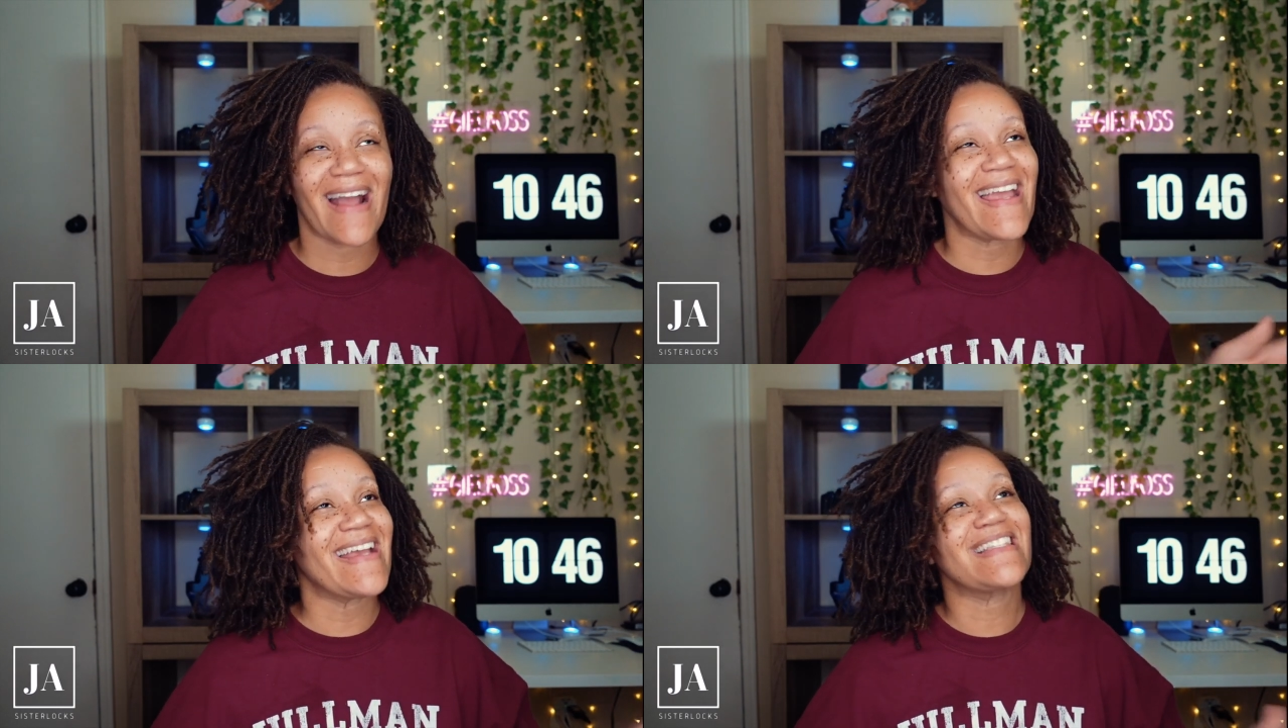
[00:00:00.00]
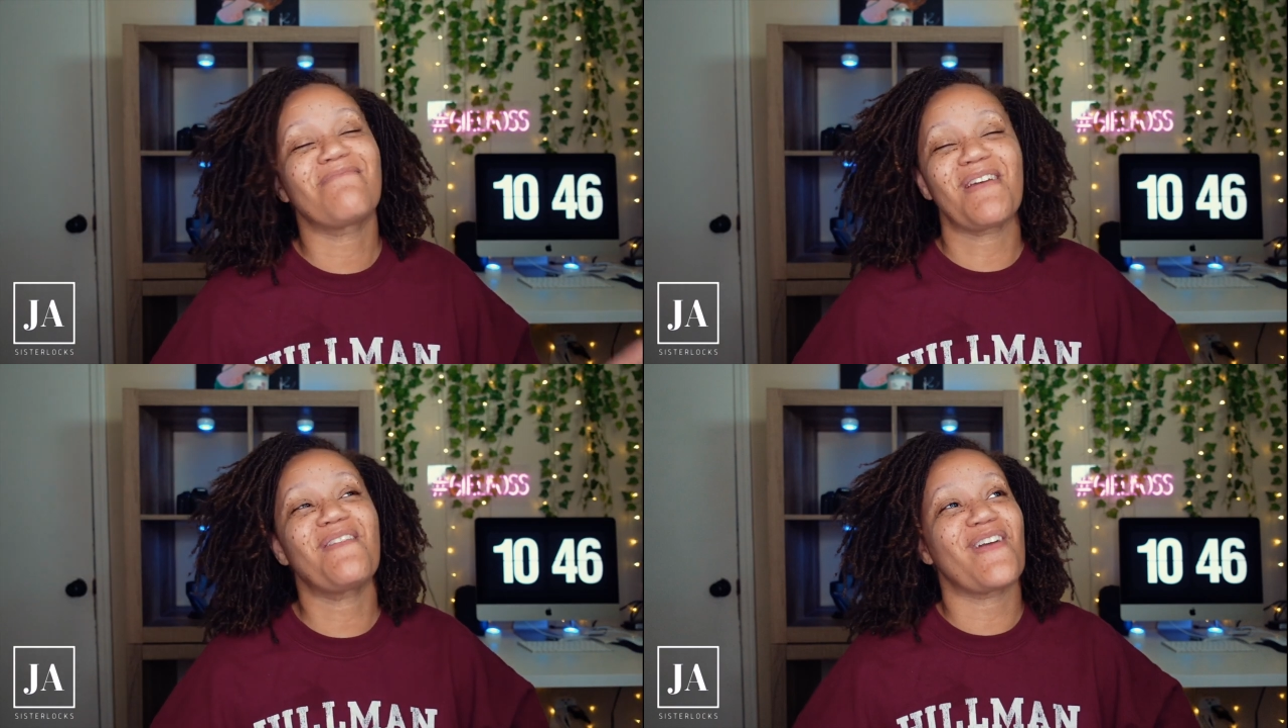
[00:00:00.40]
I can't
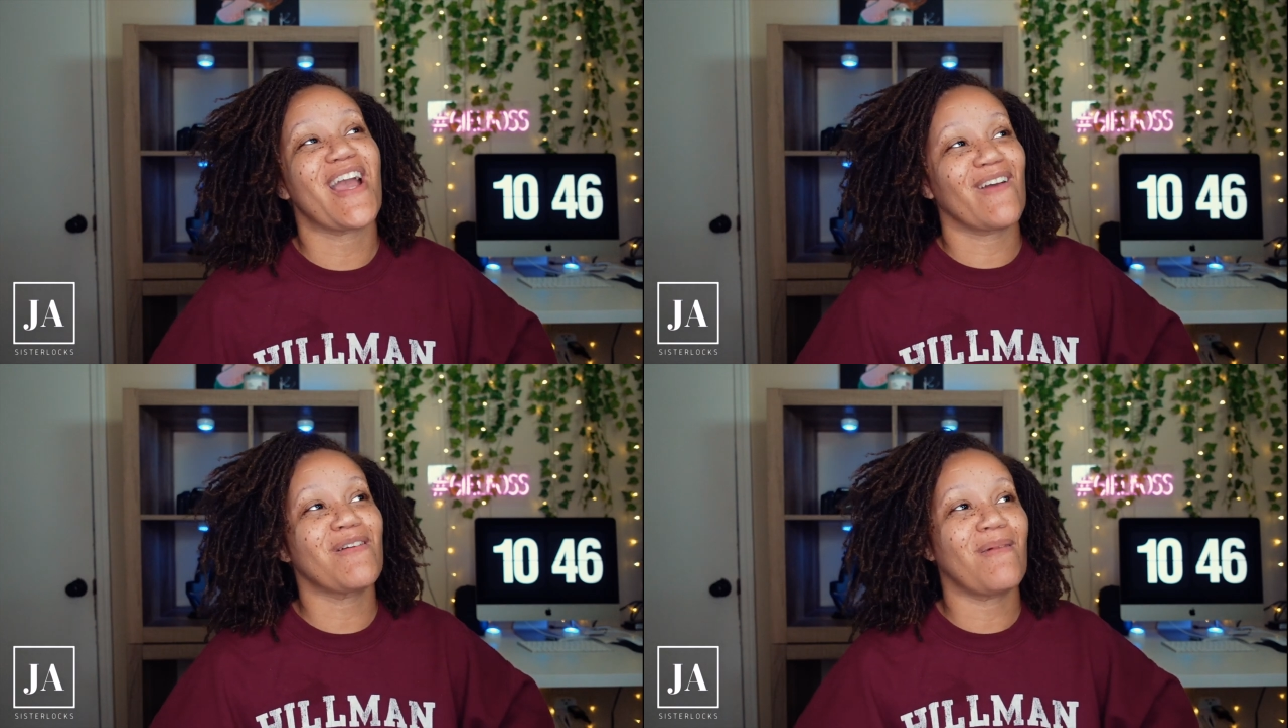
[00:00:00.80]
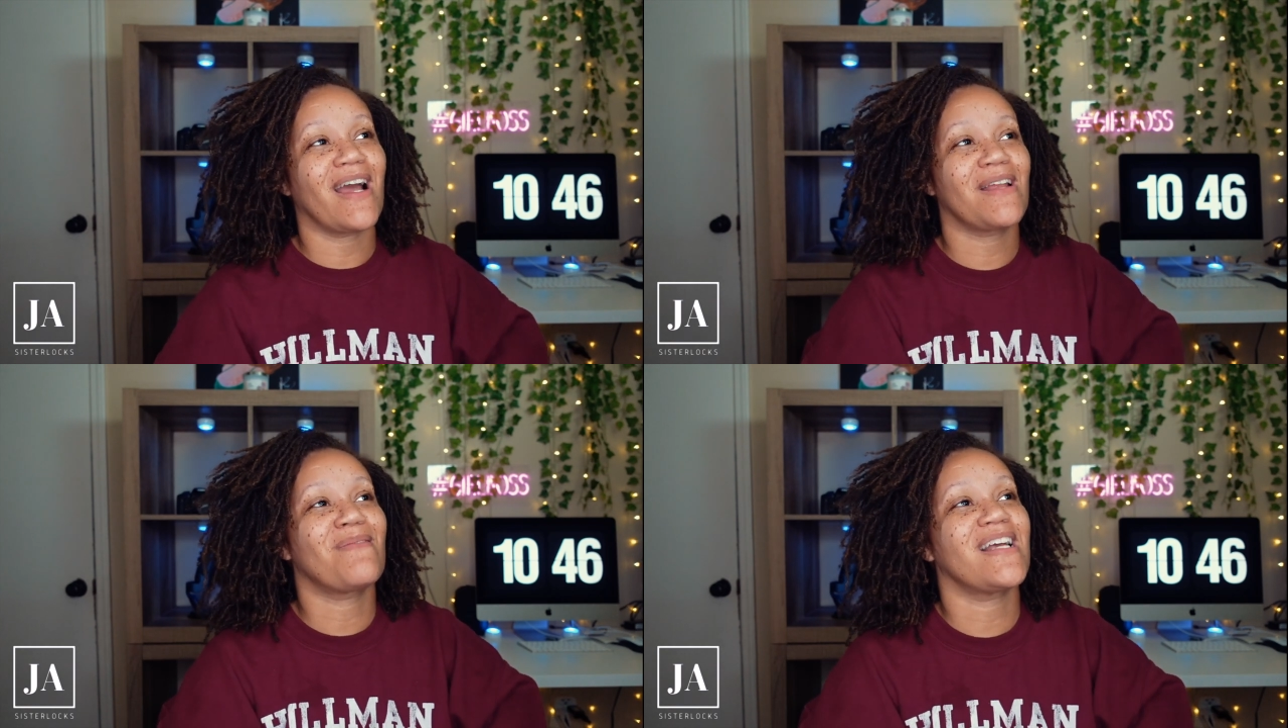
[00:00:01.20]
speak for
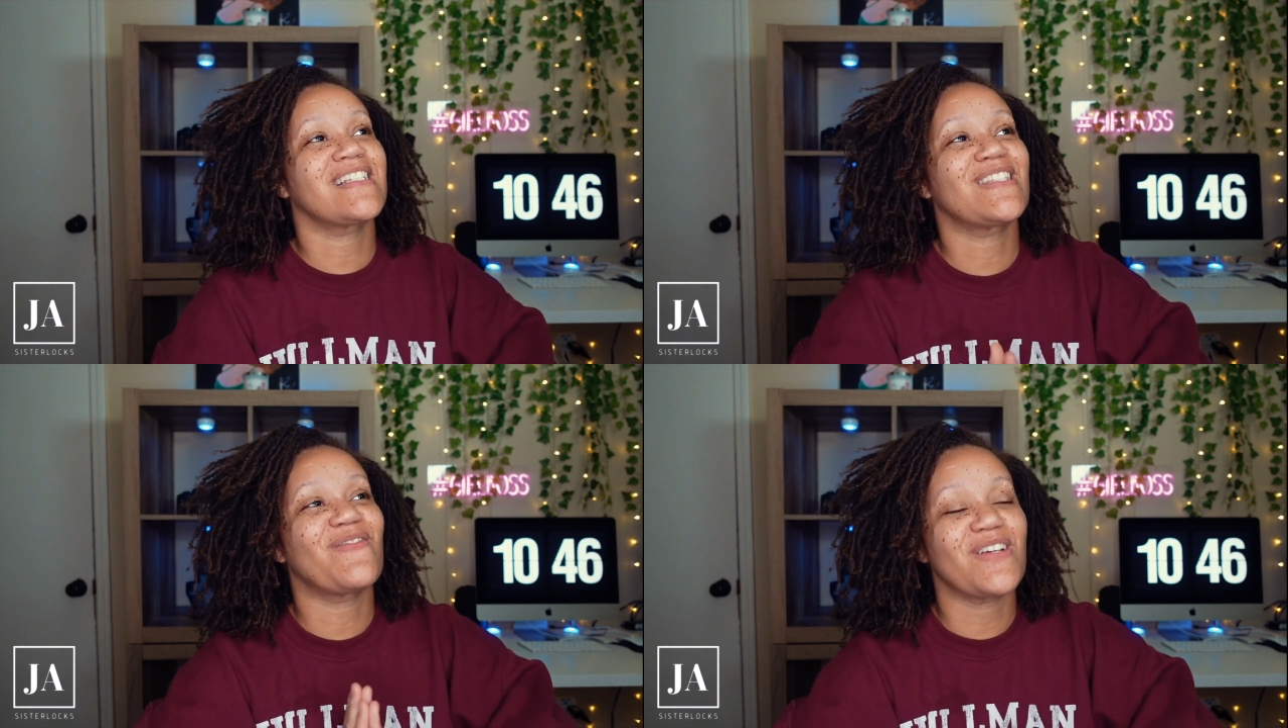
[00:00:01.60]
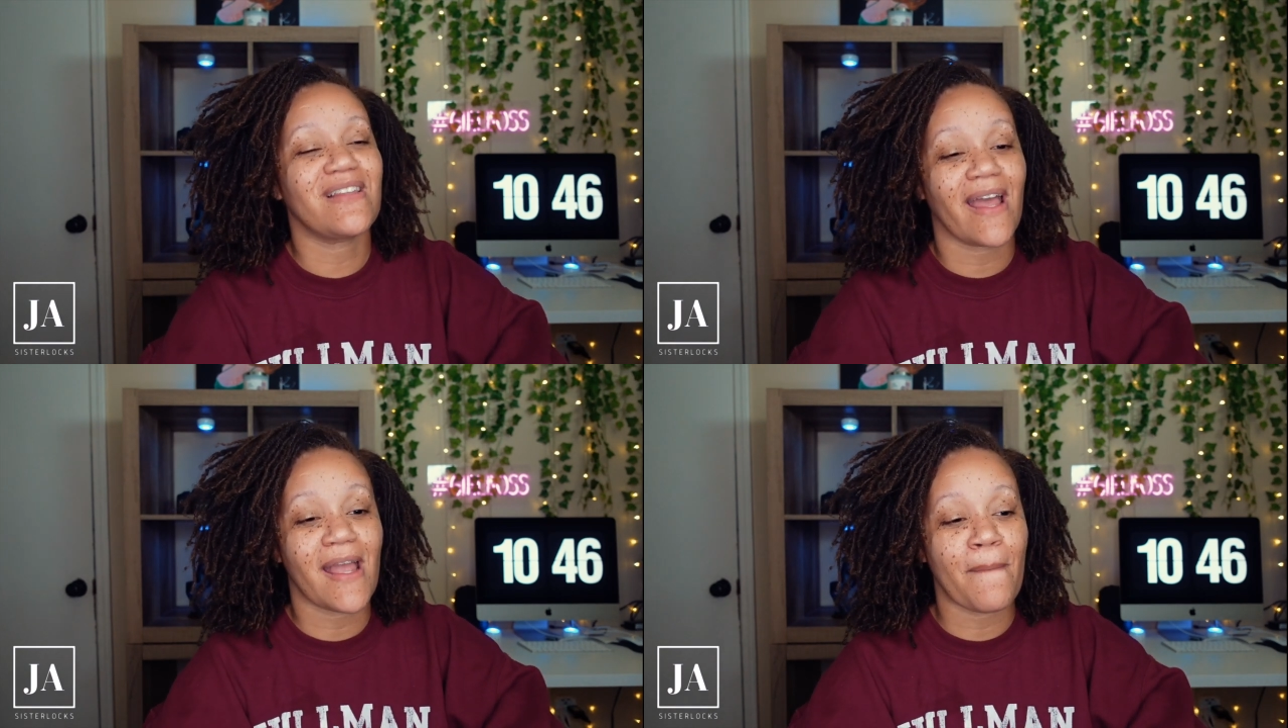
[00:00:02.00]
everybody, but I just feel
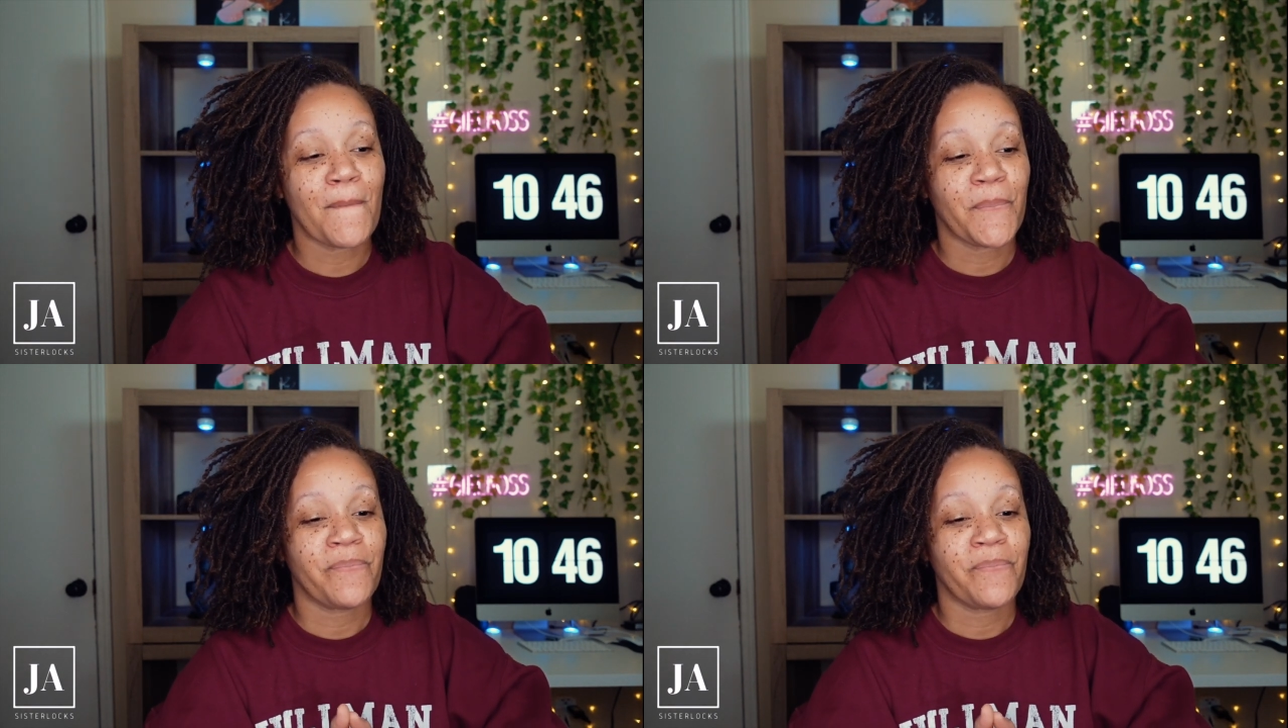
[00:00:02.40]
like